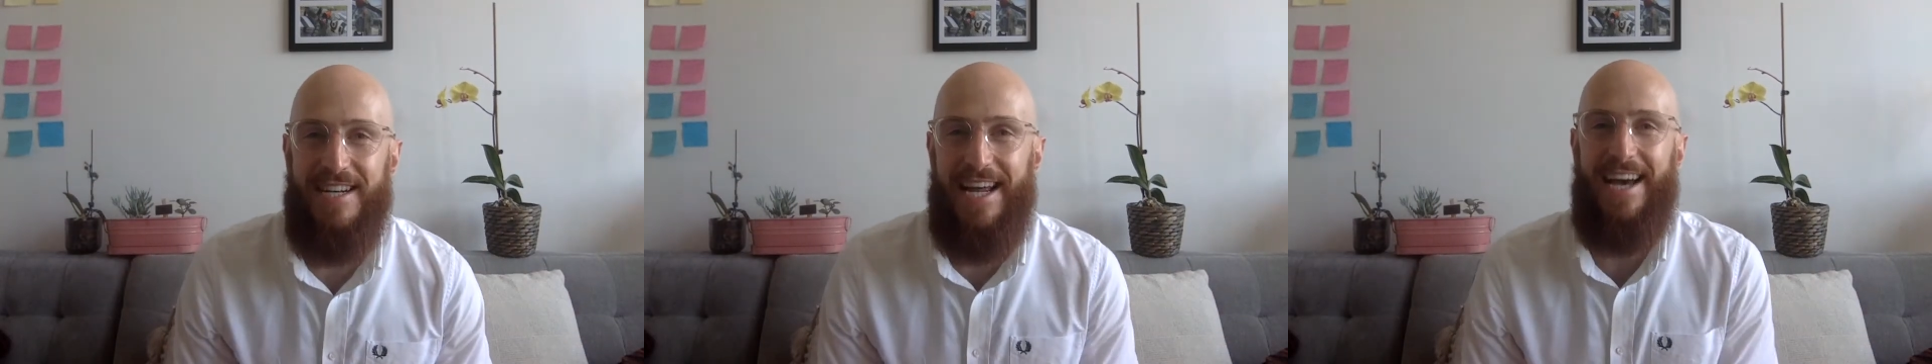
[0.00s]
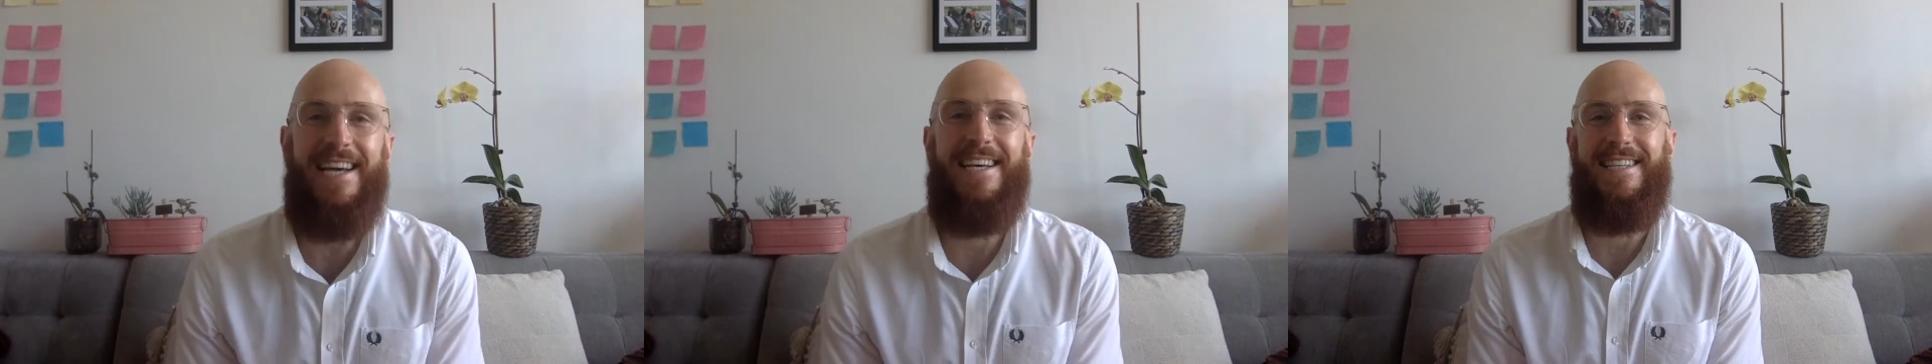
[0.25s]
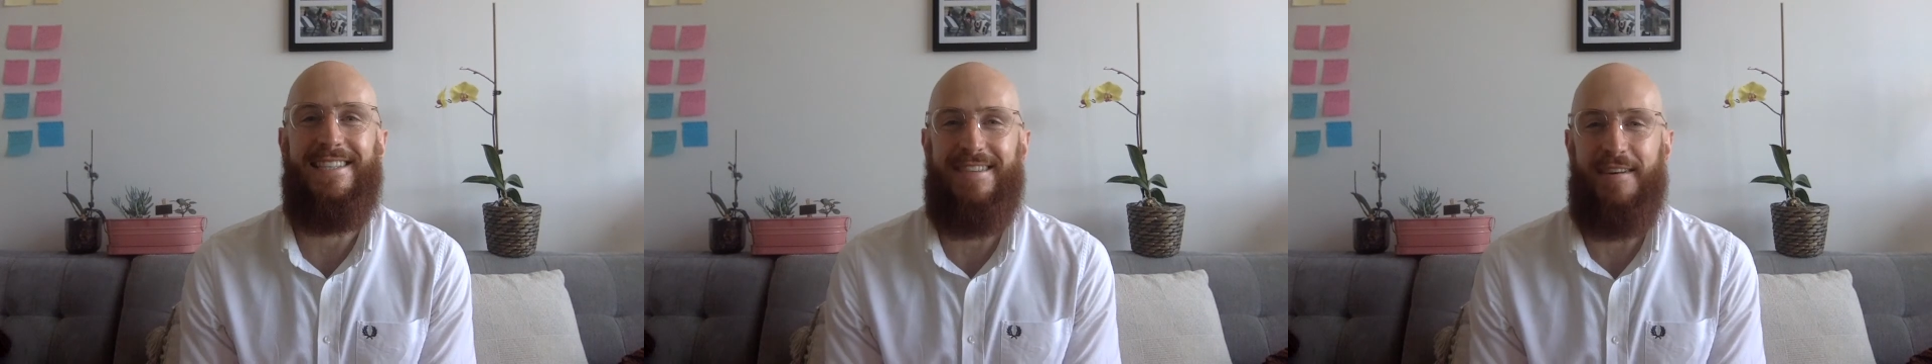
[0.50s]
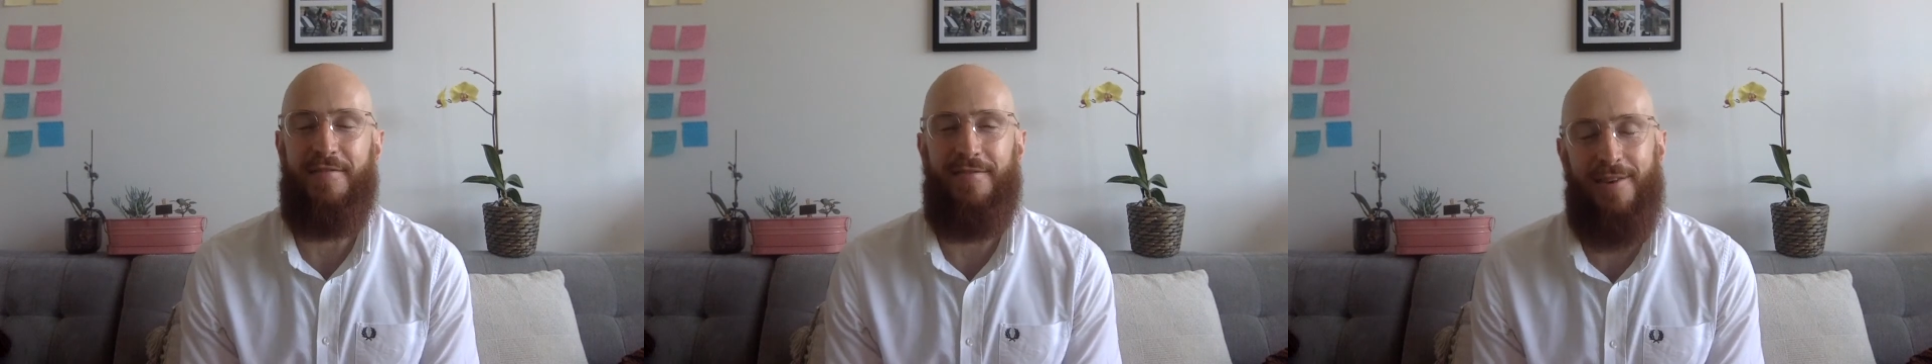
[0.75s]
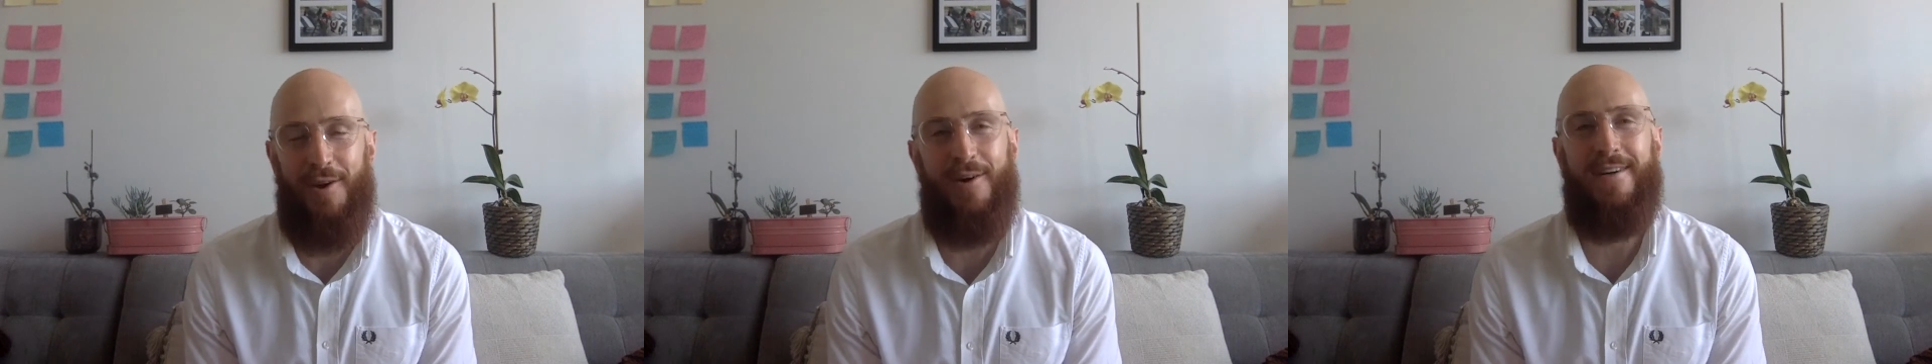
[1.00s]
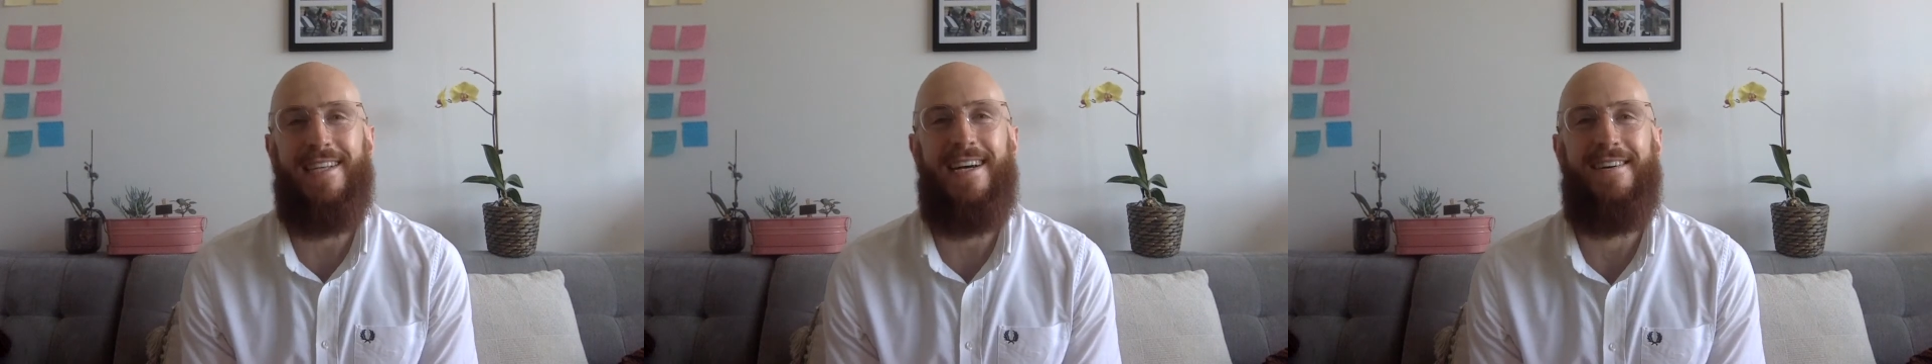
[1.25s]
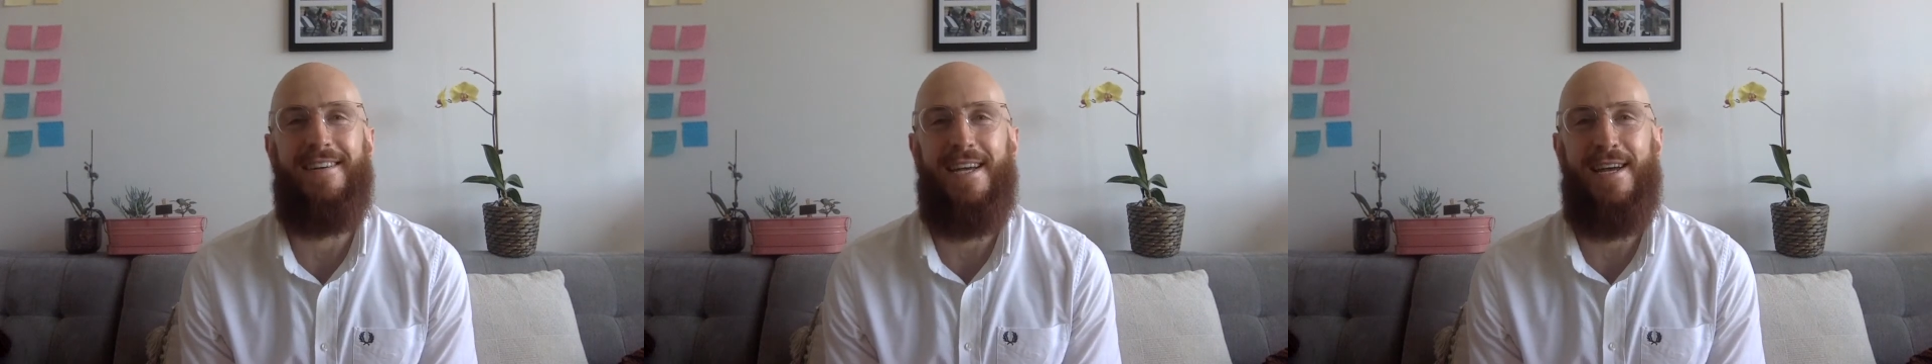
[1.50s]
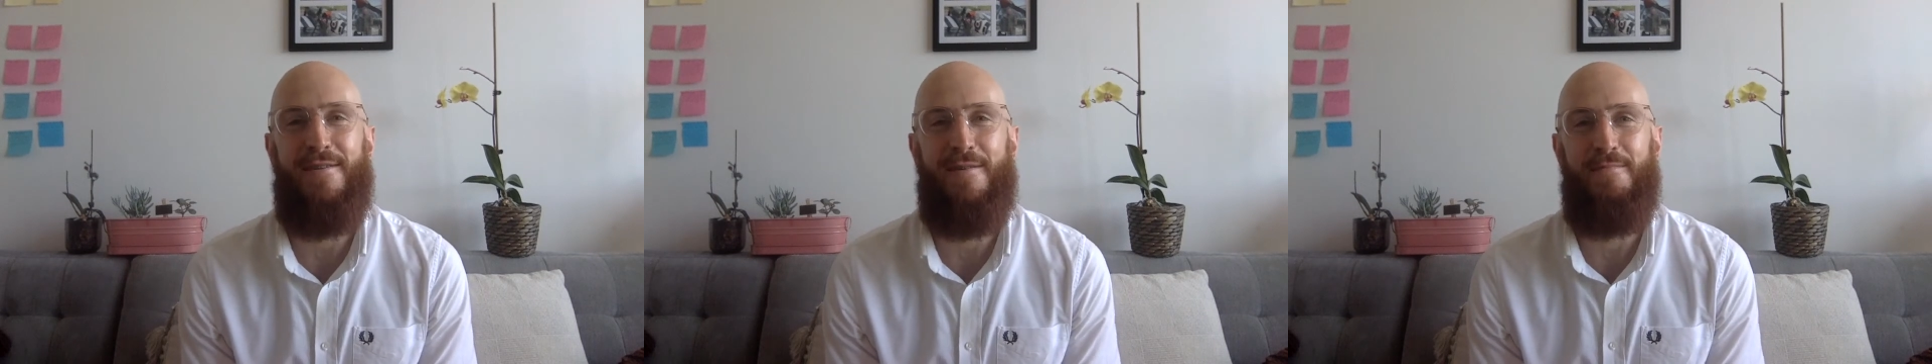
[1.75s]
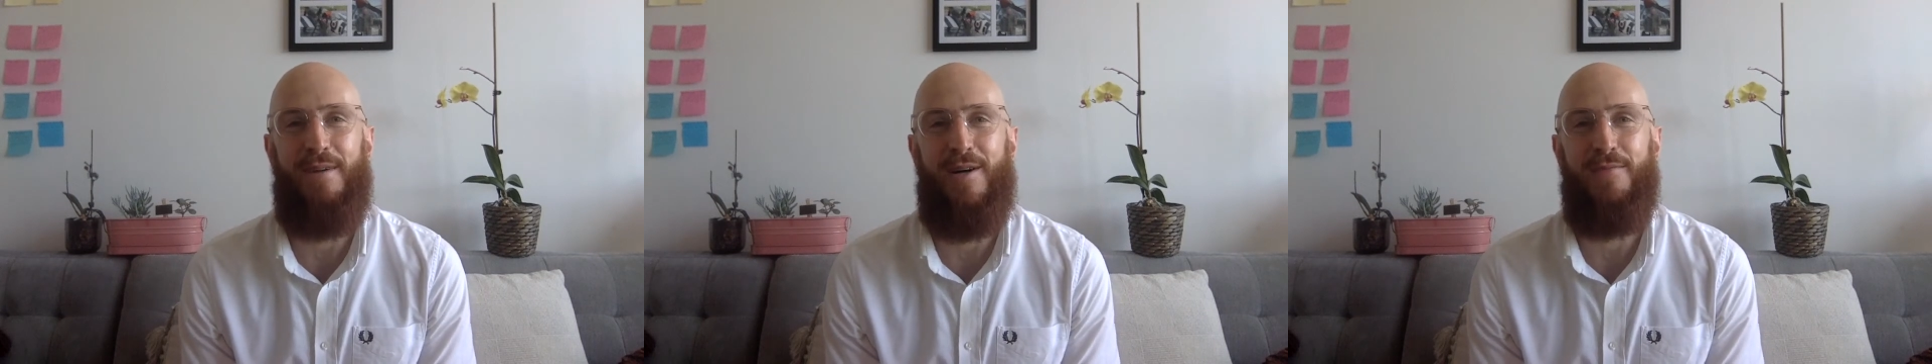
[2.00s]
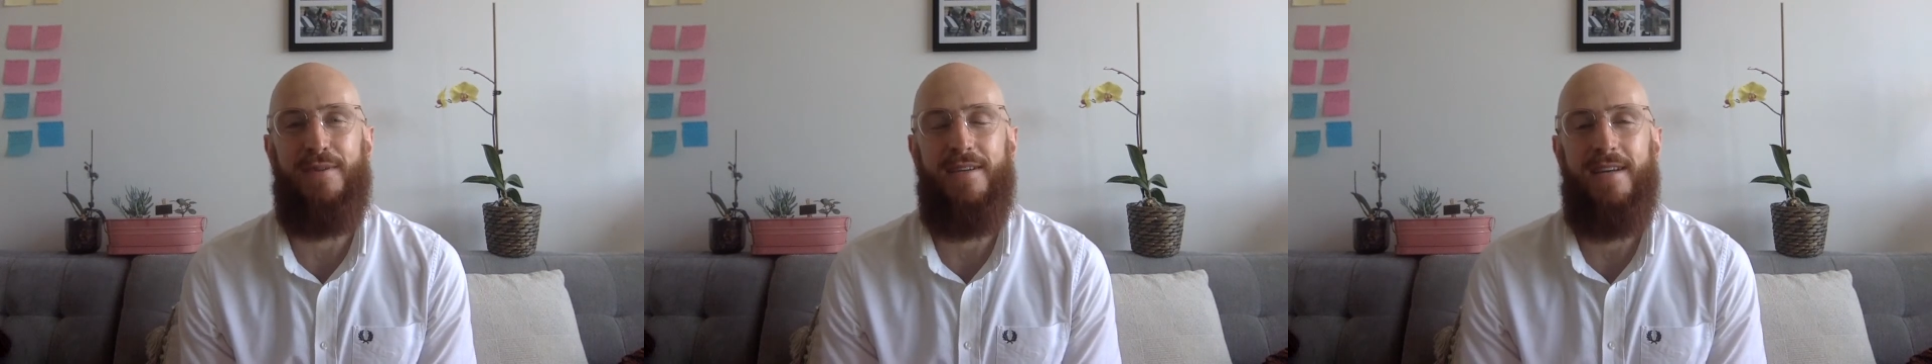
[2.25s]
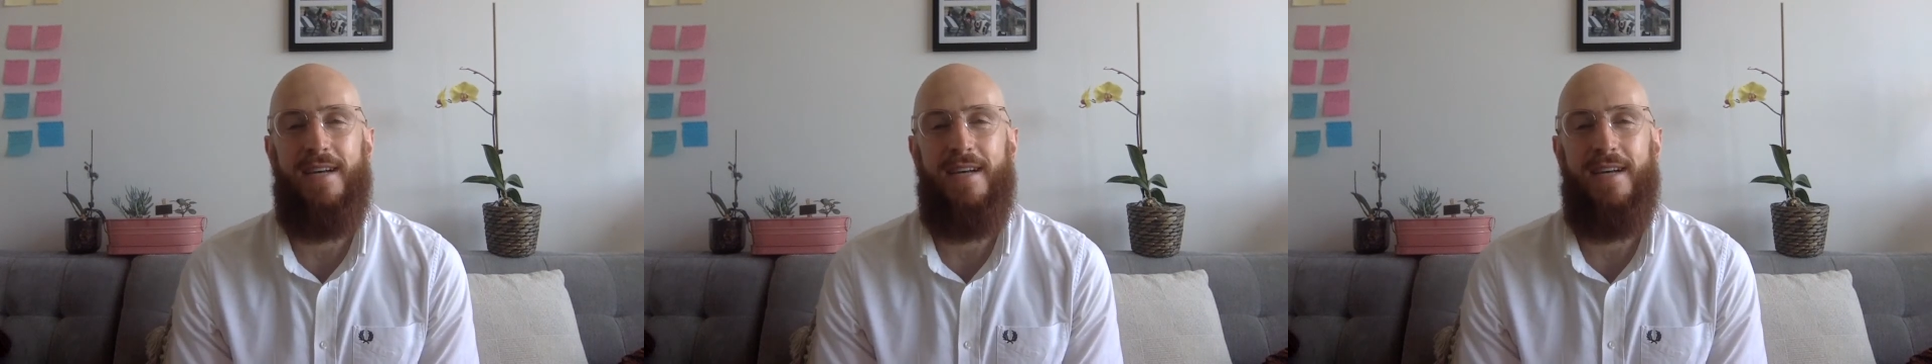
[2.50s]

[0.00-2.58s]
days of lockdown here in Melbourne,